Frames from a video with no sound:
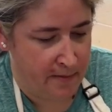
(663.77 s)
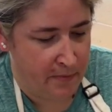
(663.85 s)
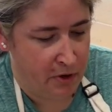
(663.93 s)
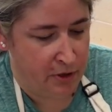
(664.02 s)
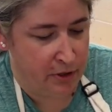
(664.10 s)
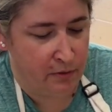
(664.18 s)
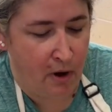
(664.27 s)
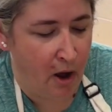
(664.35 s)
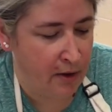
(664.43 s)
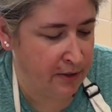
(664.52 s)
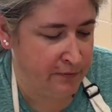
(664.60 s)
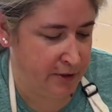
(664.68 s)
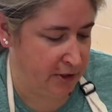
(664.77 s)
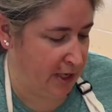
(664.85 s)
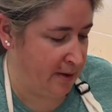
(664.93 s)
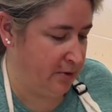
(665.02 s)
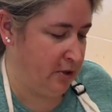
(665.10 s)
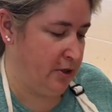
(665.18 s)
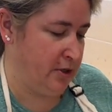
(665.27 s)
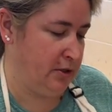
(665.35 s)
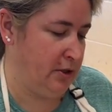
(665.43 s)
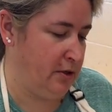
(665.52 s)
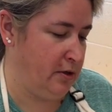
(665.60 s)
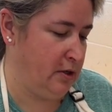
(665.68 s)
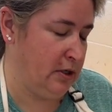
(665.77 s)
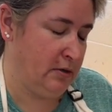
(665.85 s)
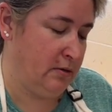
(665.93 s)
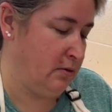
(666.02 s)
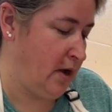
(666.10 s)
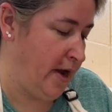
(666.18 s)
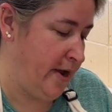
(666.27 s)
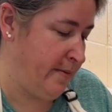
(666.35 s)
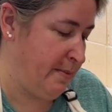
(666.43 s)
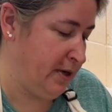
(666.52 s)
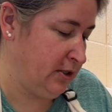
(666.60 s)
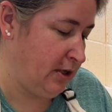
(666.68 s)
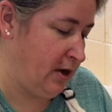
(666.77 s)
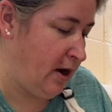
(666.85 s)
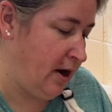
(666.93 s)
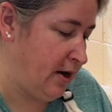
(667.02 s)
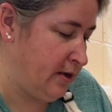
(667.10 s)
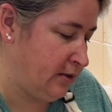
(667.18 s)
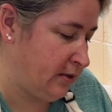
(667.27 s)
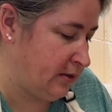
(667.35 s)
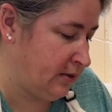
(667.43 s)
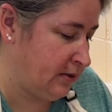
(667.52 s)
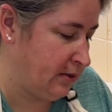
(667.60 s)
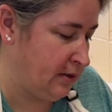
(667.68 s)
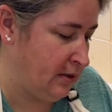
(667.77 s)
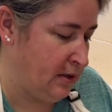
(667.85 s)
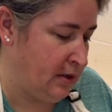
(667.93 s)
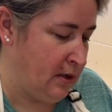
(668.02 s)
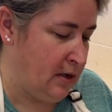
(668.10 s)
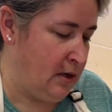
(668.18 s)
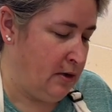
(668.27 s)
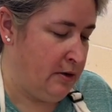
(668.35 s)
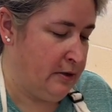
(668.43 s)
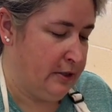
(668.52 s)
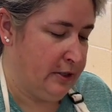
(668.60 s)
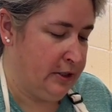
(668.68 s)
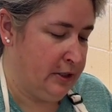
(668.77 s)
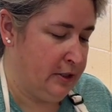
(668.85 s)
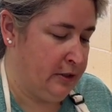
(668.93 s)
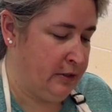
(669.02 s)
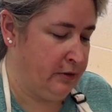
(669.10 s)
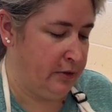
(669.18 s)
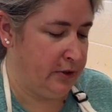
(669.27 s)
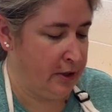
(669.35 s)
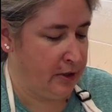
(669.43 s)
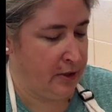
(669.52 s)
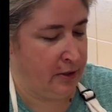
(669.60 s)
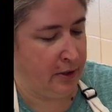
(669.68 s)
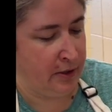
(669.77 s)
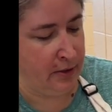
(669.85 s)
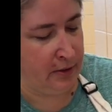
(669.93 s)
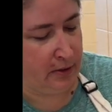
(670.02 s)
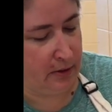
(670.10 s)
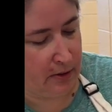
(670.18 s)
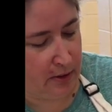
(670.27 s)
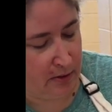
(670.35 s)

You could do all different shapes. You could do a bunch of hearts. You could do circles.